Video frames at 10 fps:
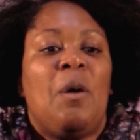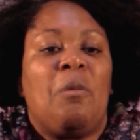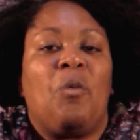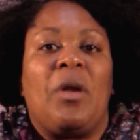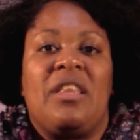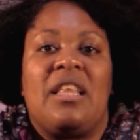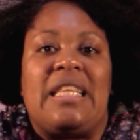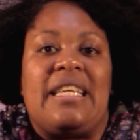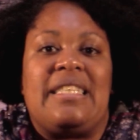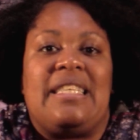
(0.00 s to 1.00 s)
But one of the
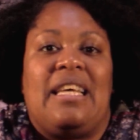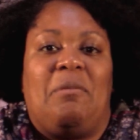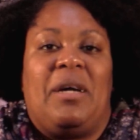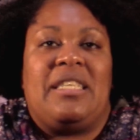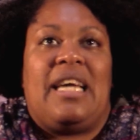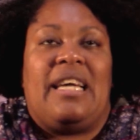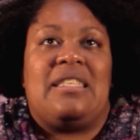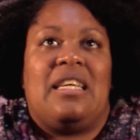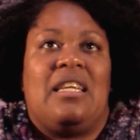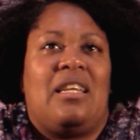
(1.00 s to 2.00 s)
things that my dad
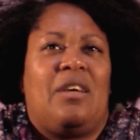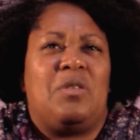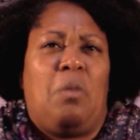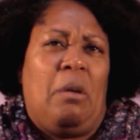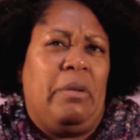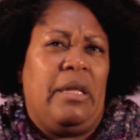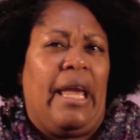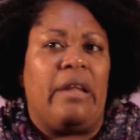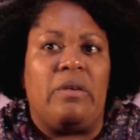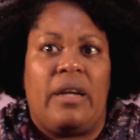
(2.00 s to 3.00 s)
did, and I was probably
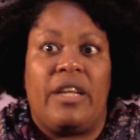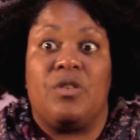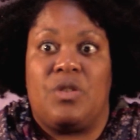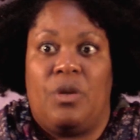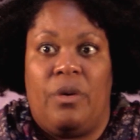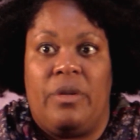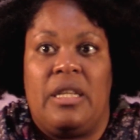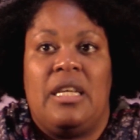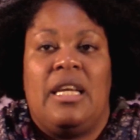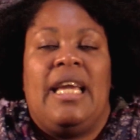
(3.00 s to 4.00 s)
8 or 9 years old,
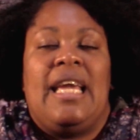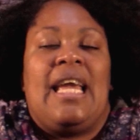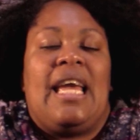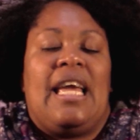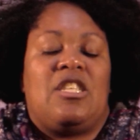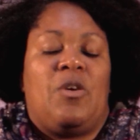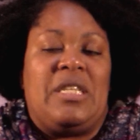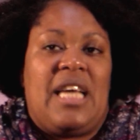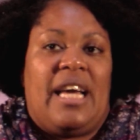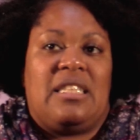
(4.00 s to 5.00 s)
so in
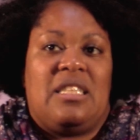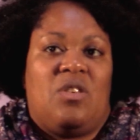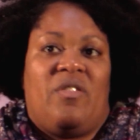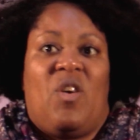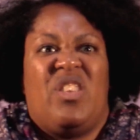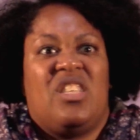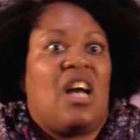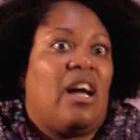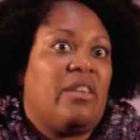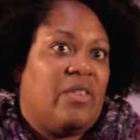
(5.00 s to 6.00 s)
Texas, you have all these
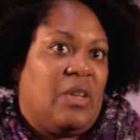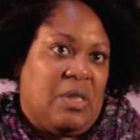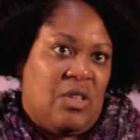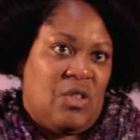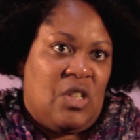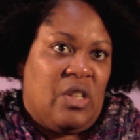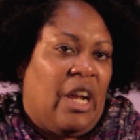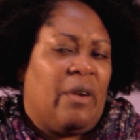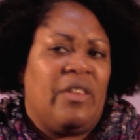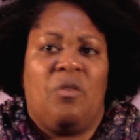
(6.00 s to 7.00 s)
cotton fields that are still
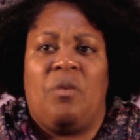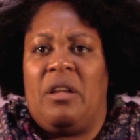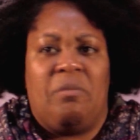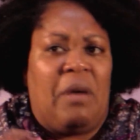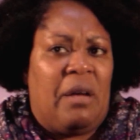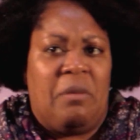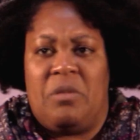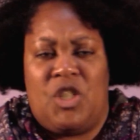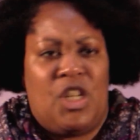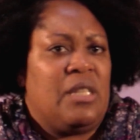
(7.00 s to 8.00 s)
there, and they're run by
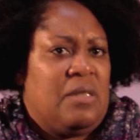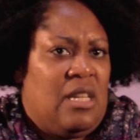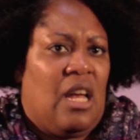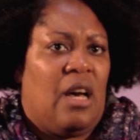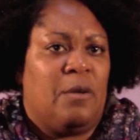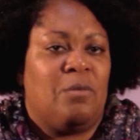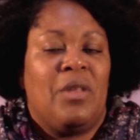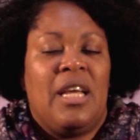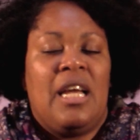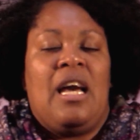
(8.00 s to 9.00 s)
machines now.
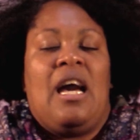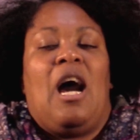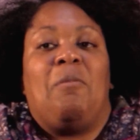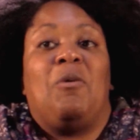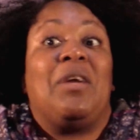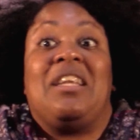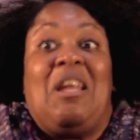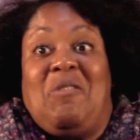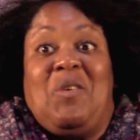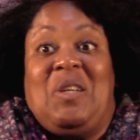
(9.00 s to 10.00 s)
But we had
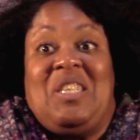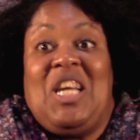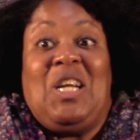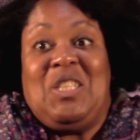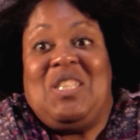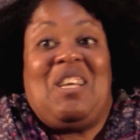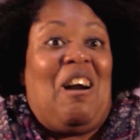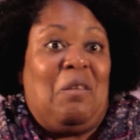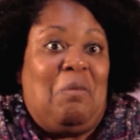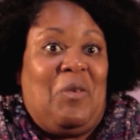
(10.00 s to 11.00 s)
never touched
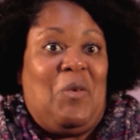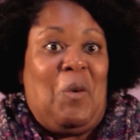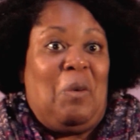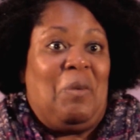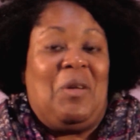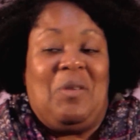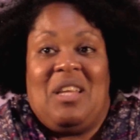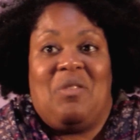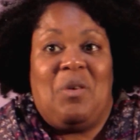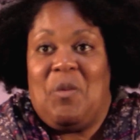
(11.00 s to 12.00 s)
cotton before. We'd only
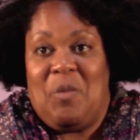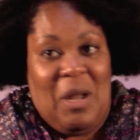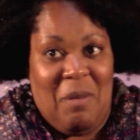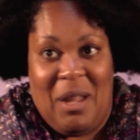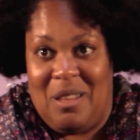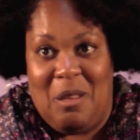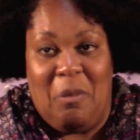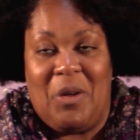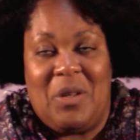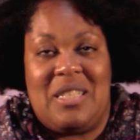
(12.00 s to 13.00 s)
ever read about it in the
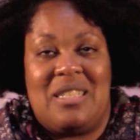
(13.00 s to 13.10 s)
books.